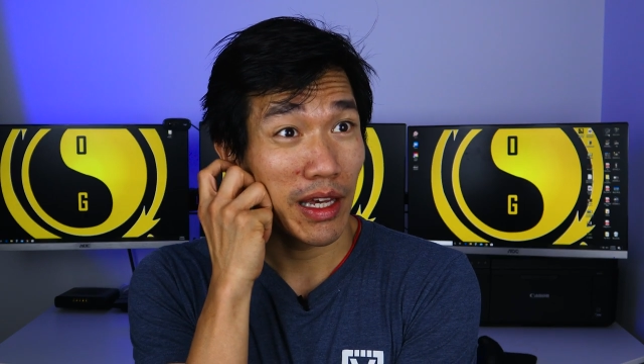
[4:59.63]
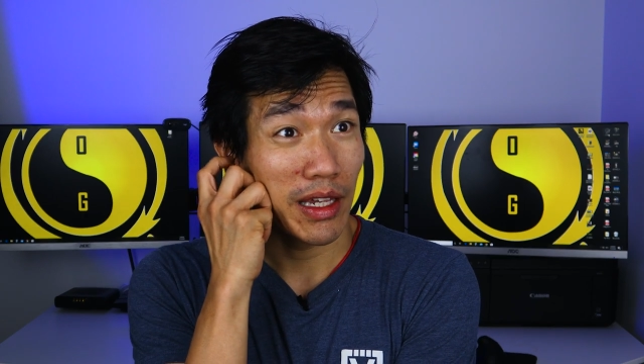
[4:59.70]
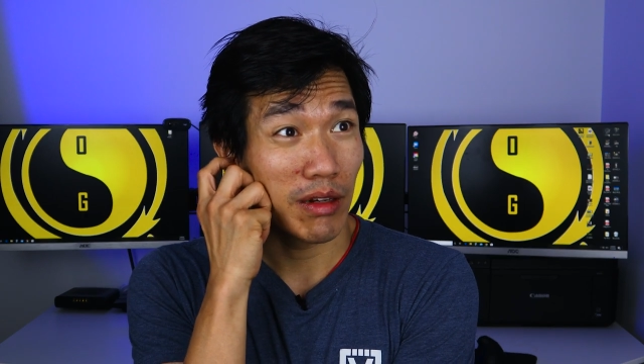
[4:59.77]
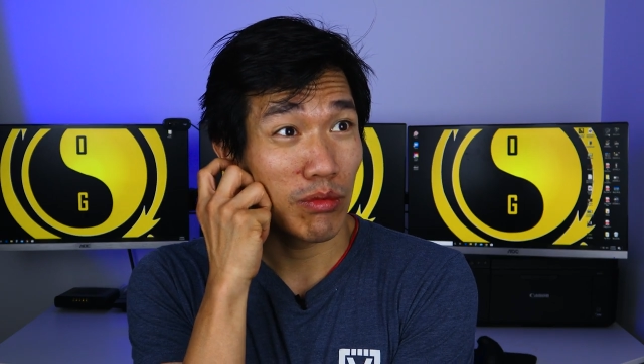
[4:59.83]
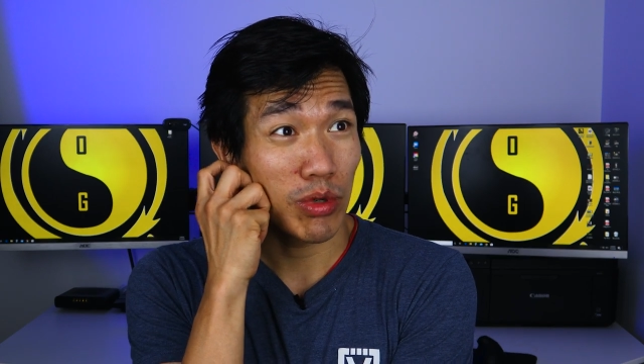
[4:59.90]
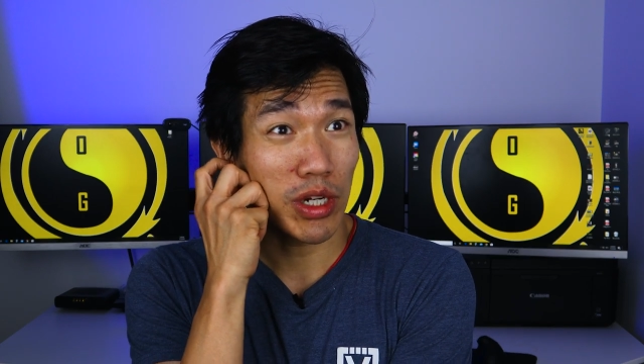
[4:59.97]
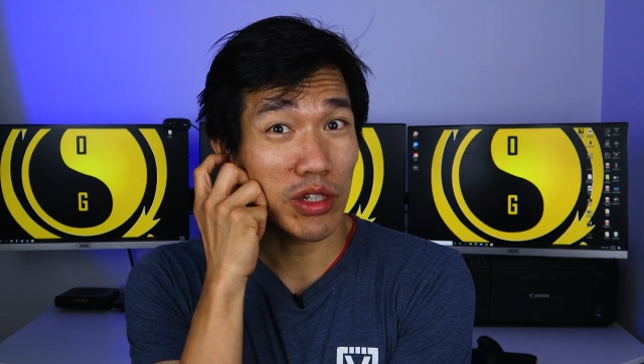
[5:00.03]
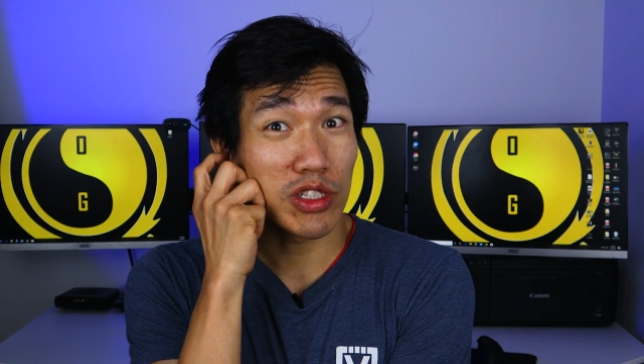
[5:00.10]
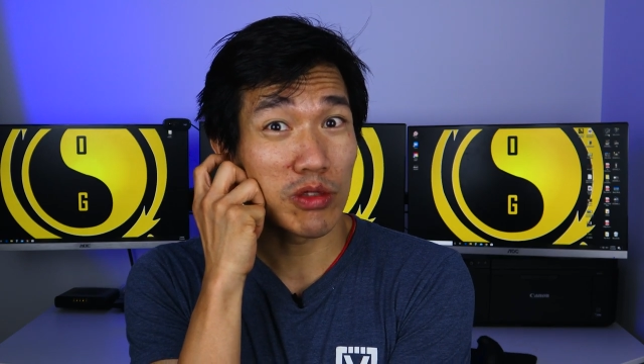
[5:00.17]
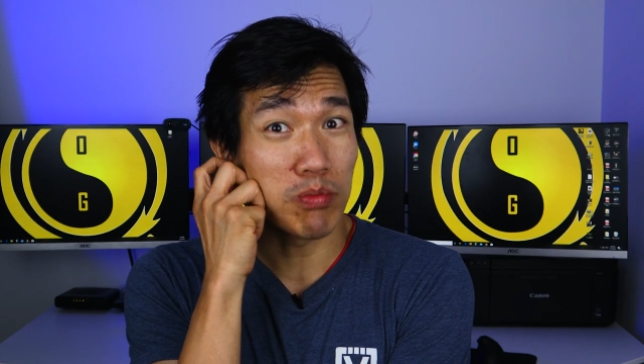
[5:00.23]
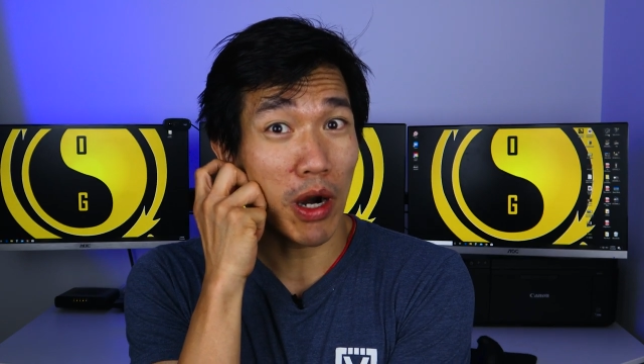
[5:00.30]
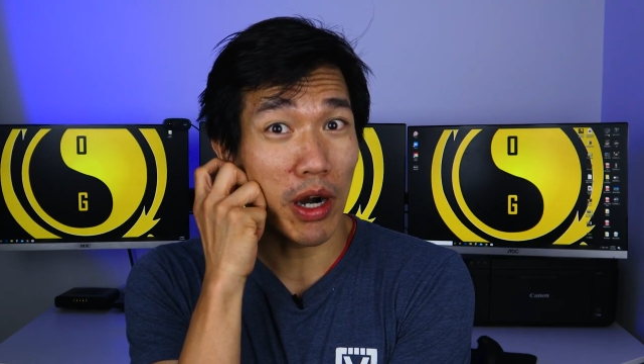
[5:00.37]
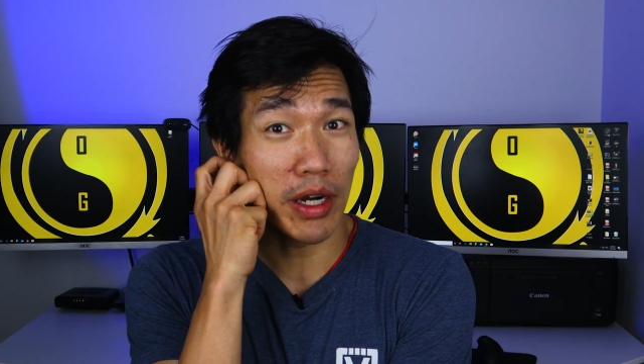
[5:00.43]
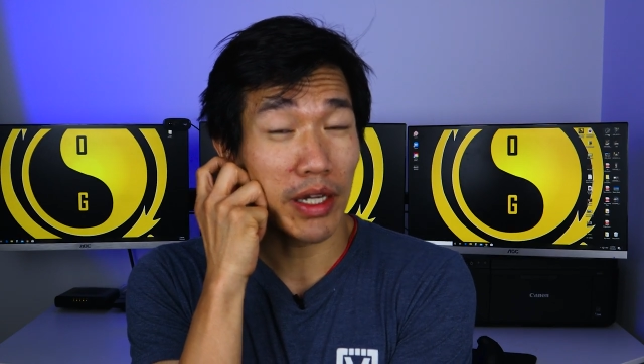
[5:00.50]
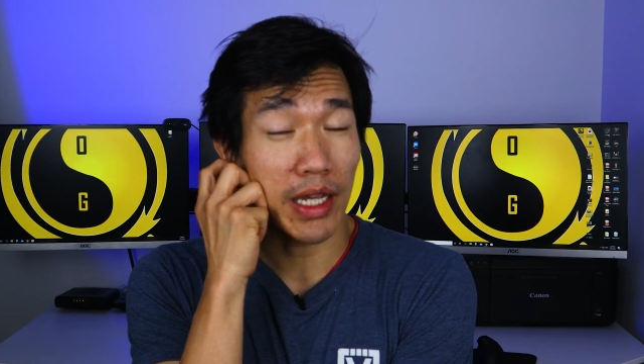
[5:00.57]
And without
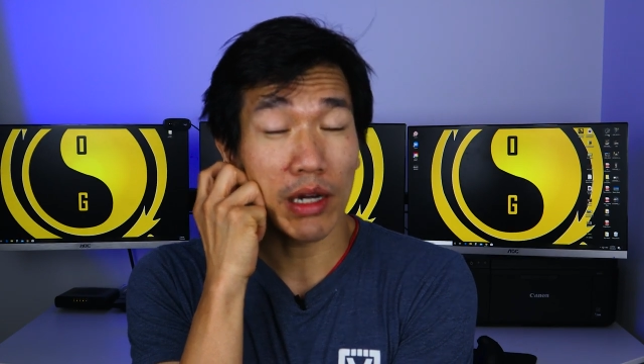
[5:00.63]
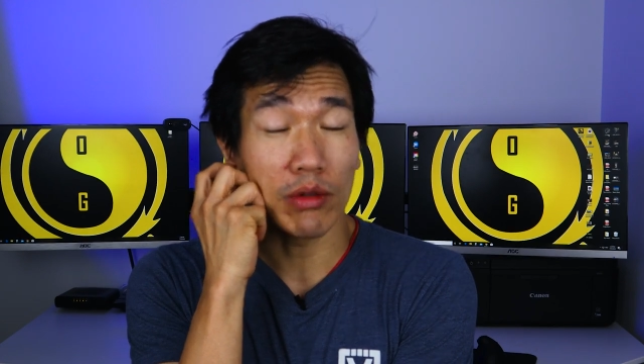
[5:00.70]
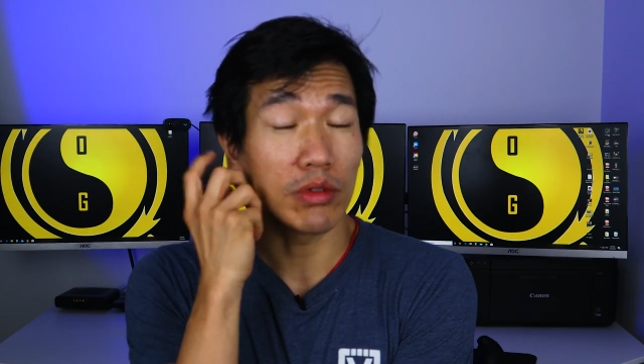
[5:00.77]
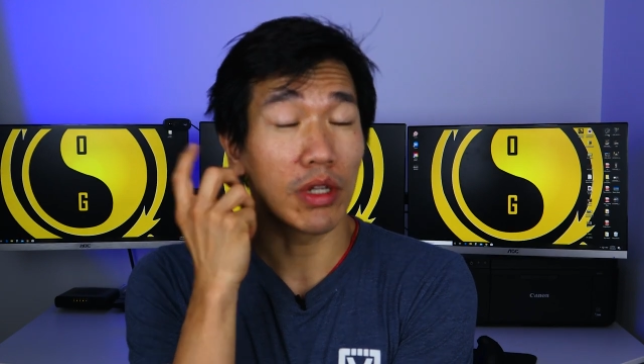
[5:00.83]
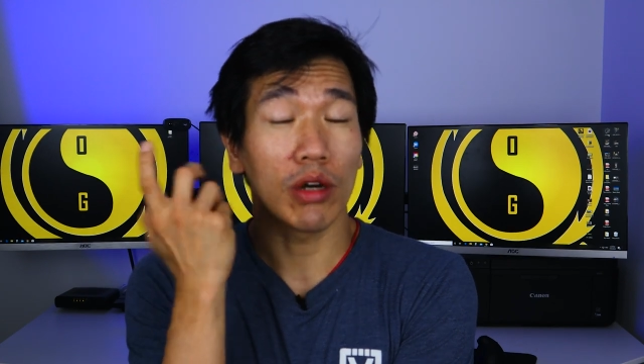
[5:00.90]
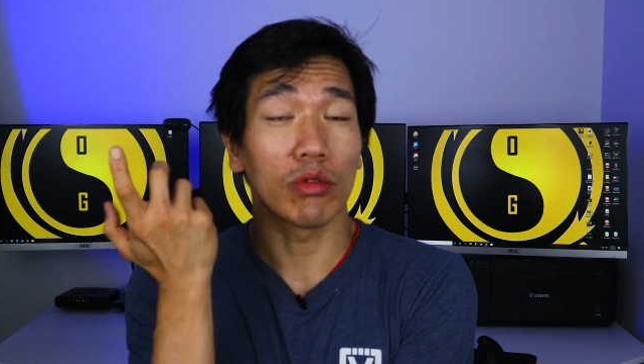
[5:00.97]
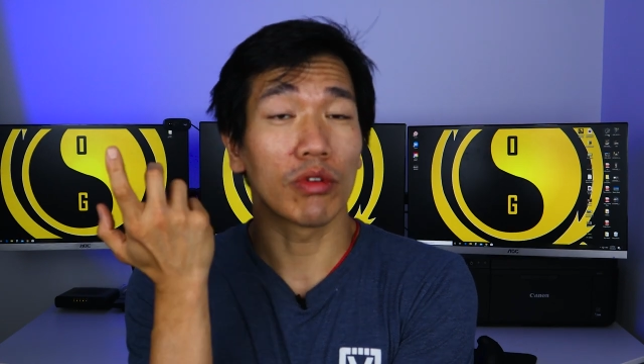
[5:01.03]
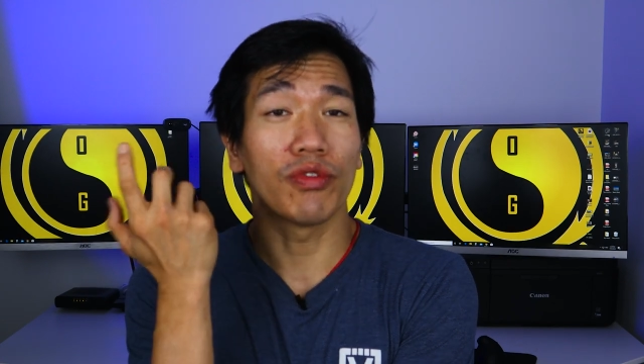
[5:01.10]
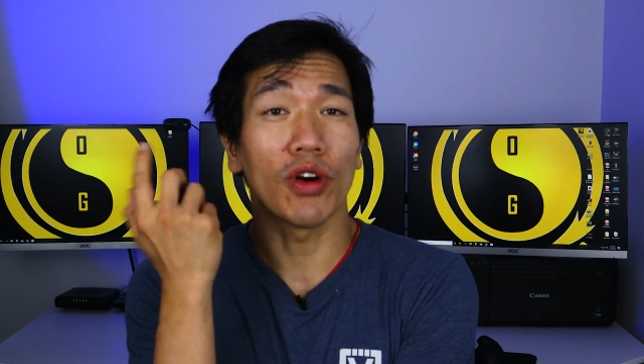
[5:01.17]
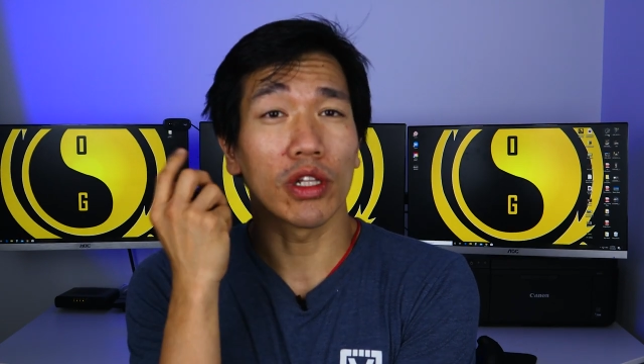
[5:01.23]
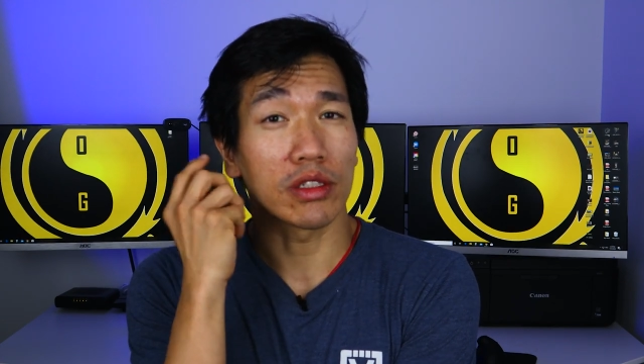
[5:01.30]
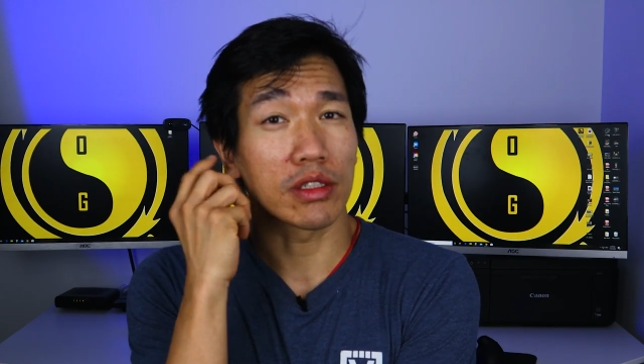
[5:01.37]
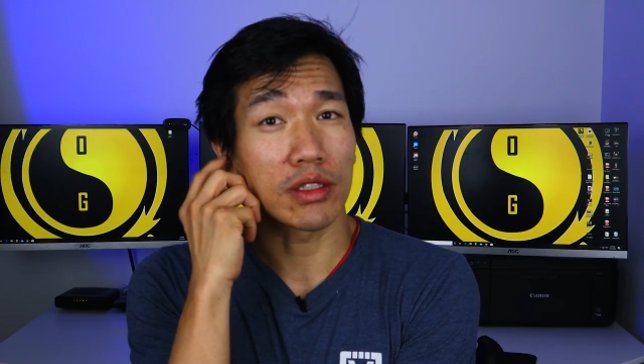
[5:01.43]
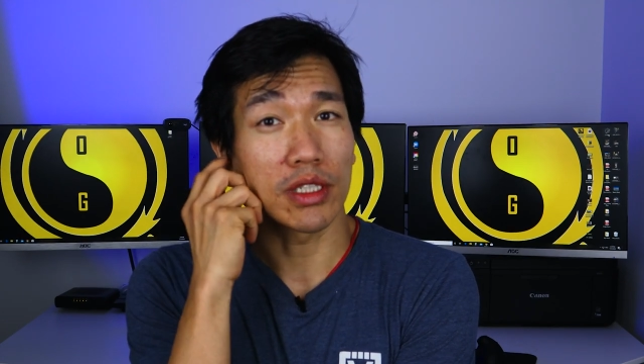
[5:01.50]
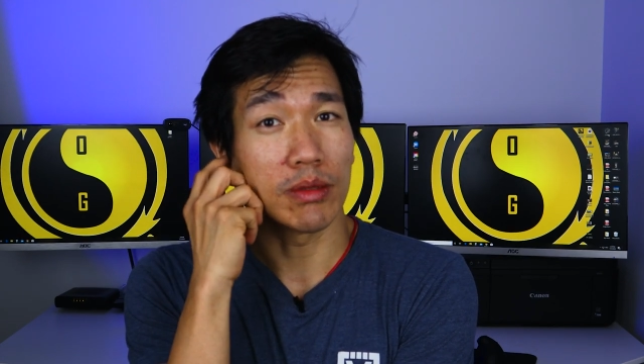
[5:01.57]
sparring, I would, I would
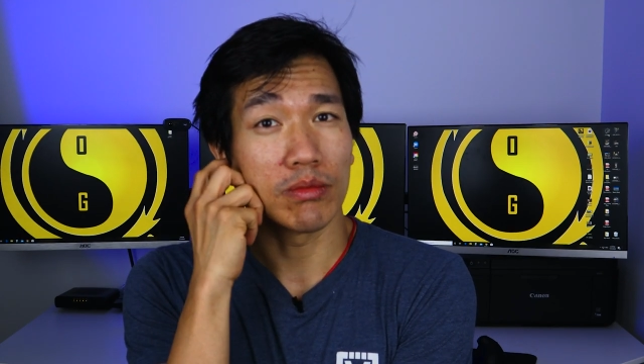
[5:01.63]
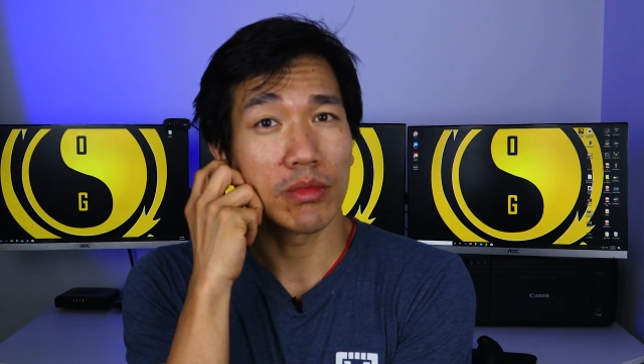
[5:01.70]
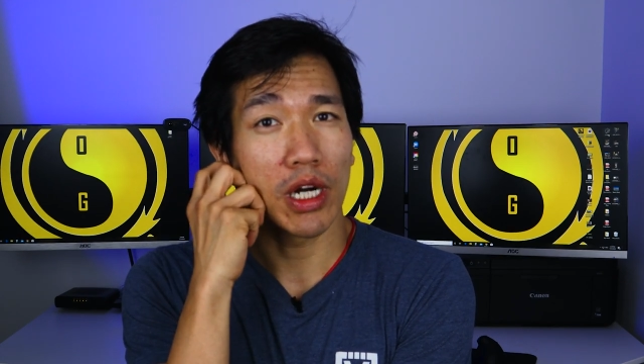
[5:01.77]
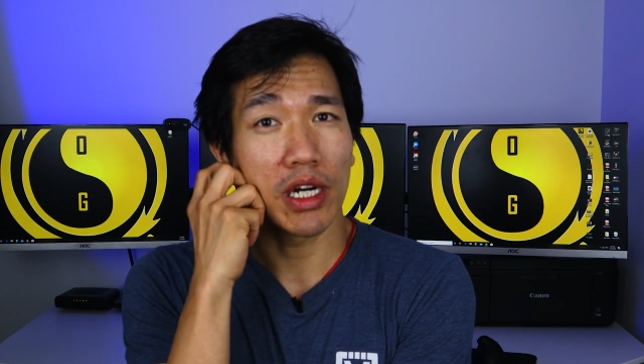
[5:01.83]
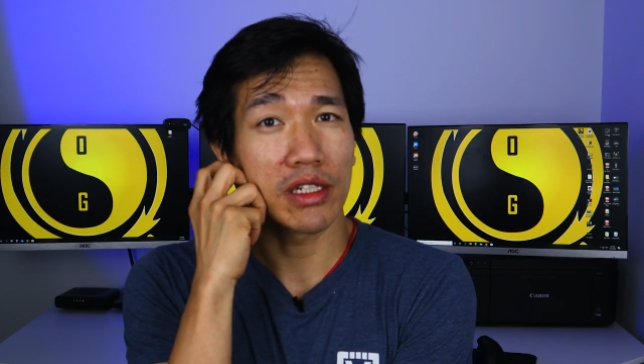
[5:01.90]
fall asleep.